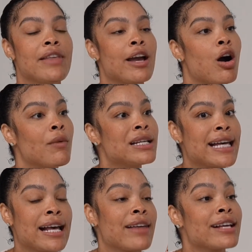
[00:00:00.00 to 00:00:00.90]
they always
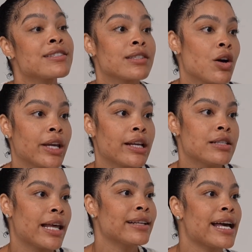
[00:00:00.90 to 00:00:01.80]
had like
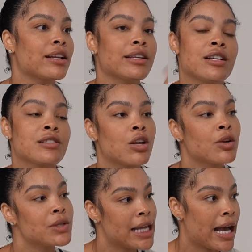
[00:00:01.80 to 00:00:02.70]
slogans. Like Natalie Nunn's
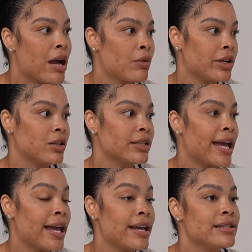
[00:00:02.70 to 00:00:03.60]
slogan was like, I run
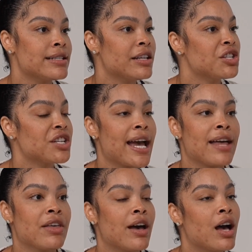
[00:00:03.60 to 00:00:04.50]
LA. Tanisha
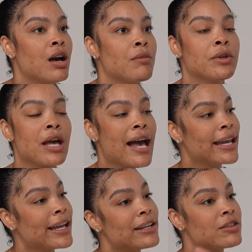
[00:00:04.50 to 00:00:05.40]
had the, I
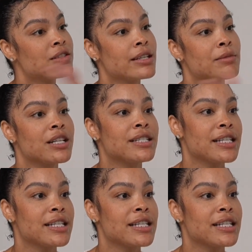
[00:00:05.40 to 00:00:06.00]
ain't getting no sleep because of